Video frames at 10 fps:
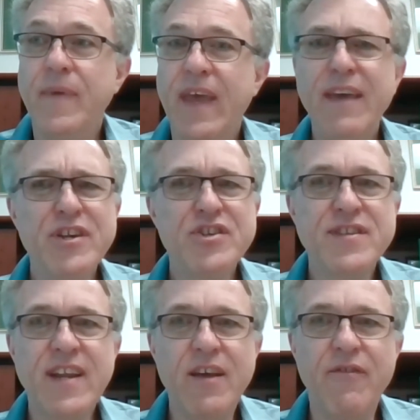Even
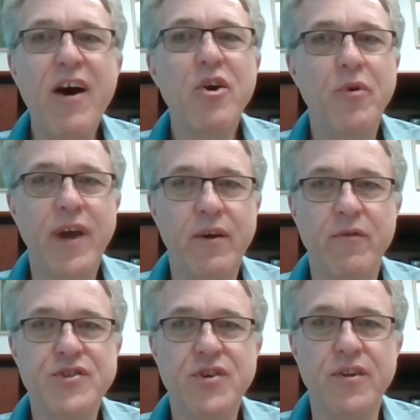just in evaluating
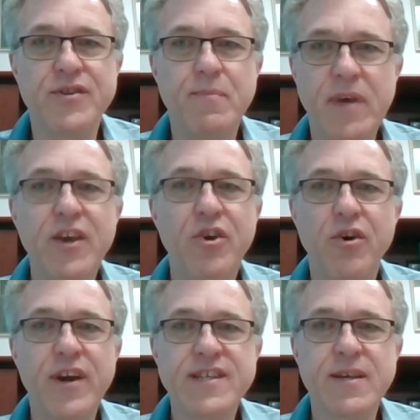results, being
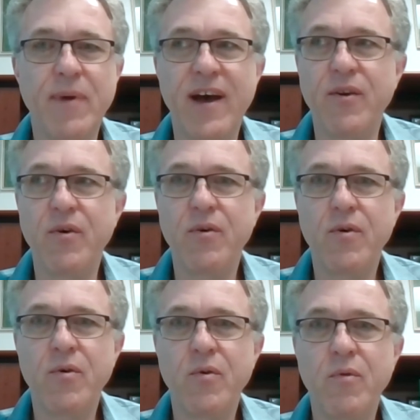curious about,
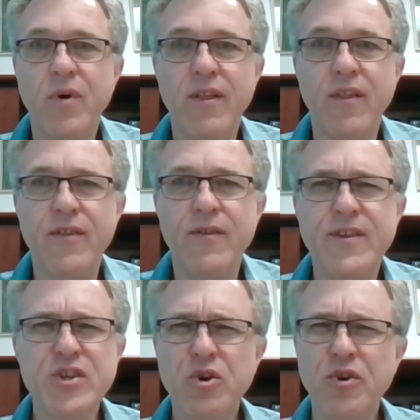well,
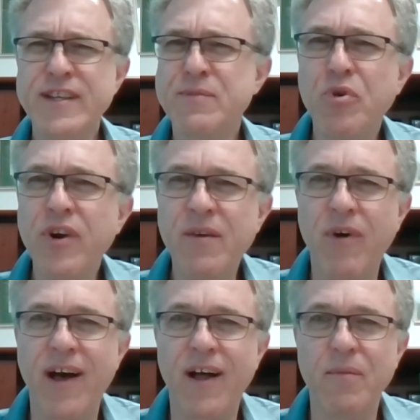this agrees pretty
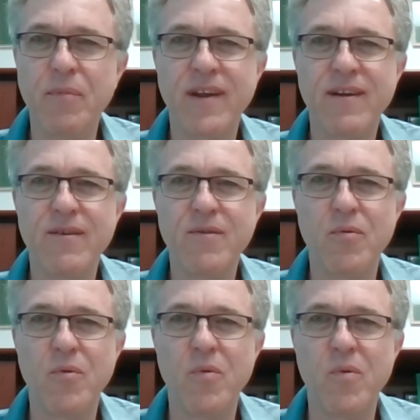well, but
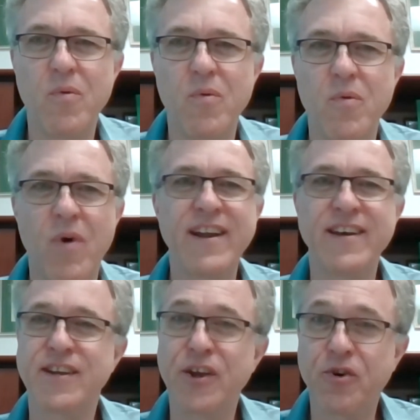why
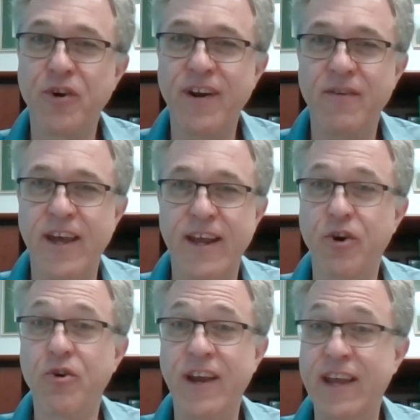doesn't it
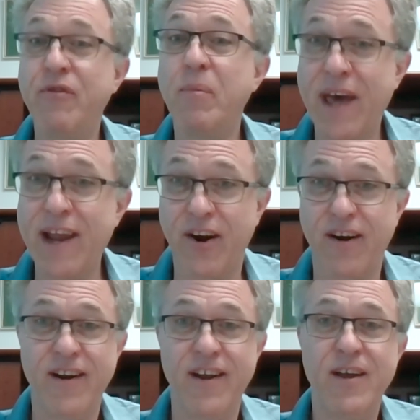agree even
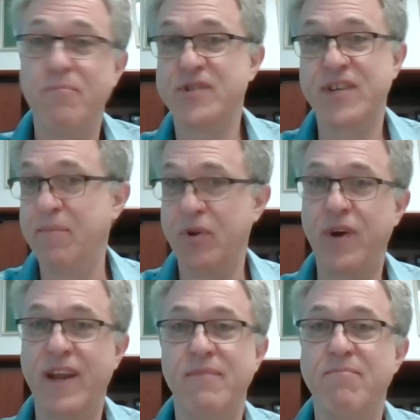better, say,
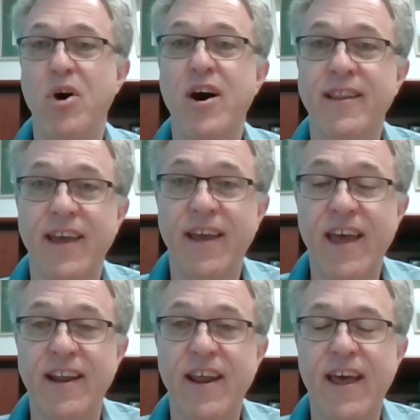between modeling
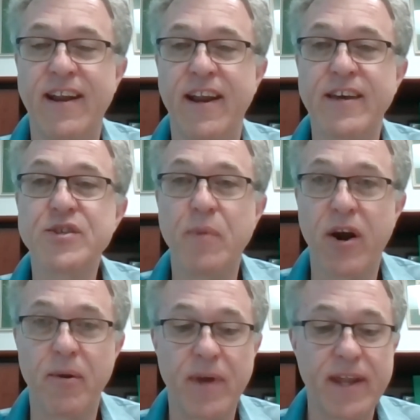and an
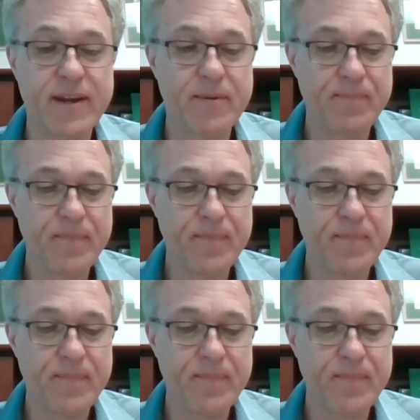experiment?